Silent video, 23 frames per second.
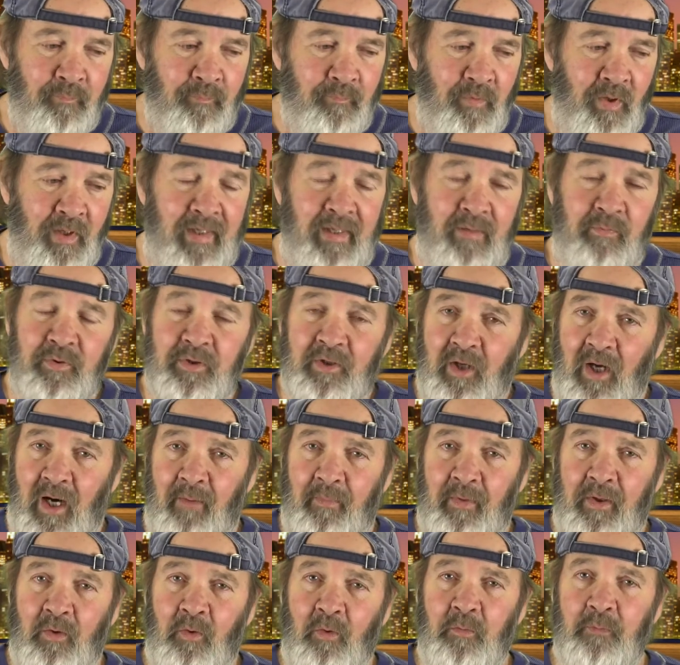But he was
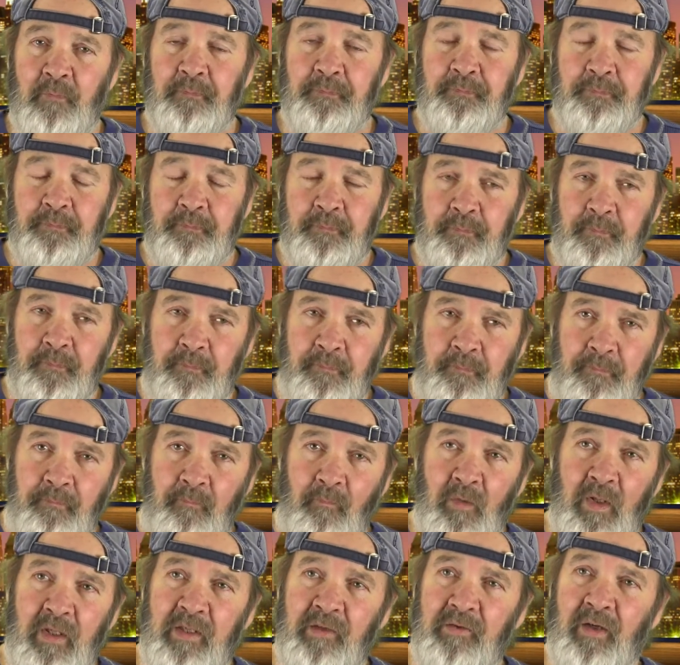comical.
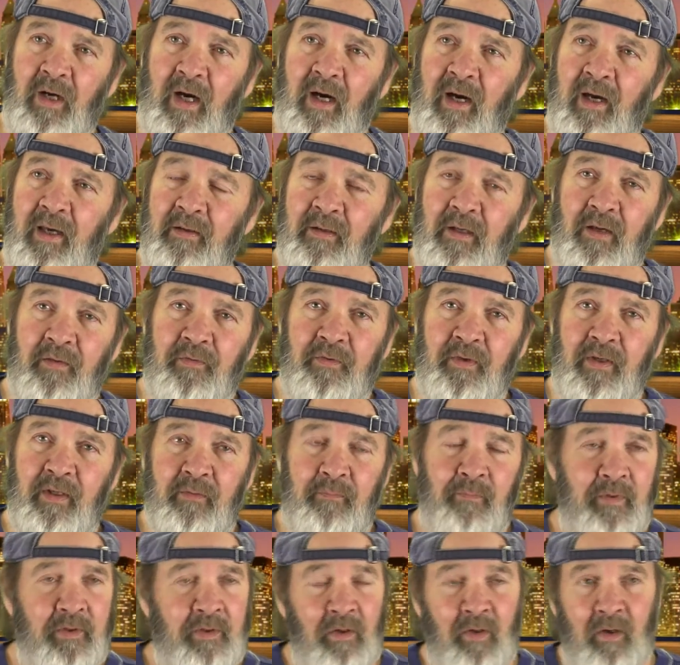He died, I
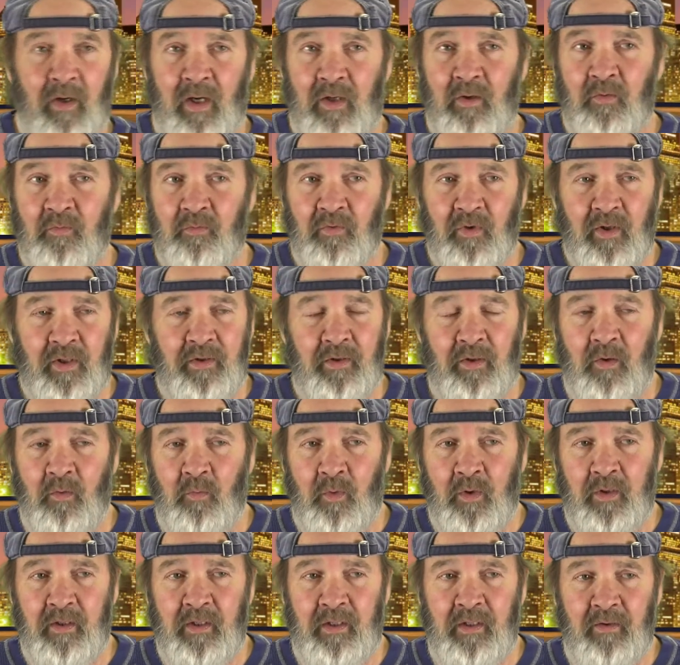think, I don't really know
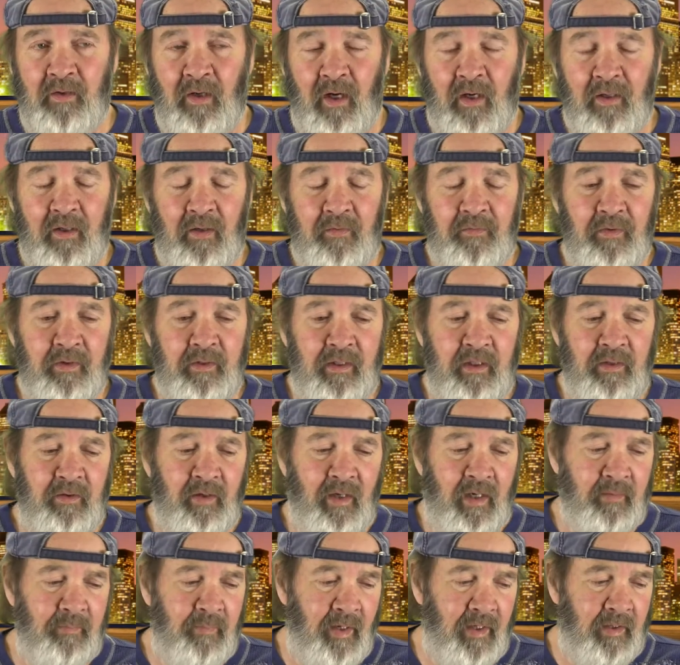when he died. I think he
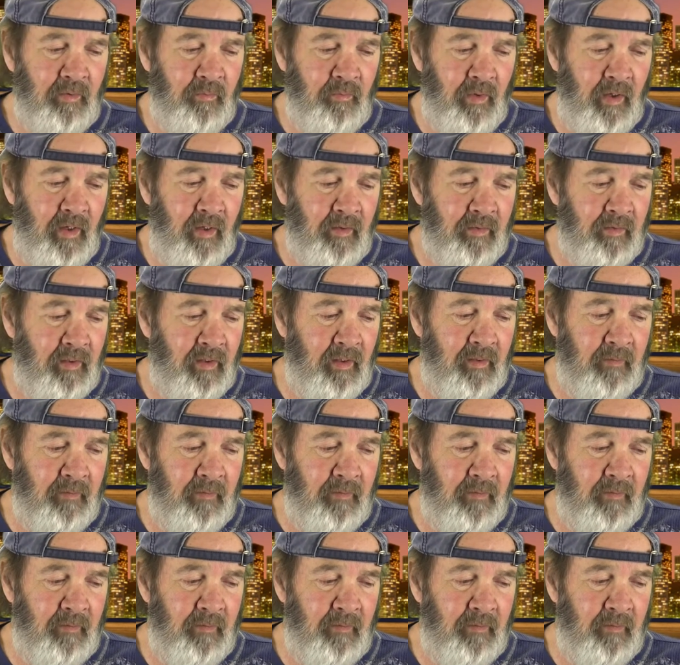died back around,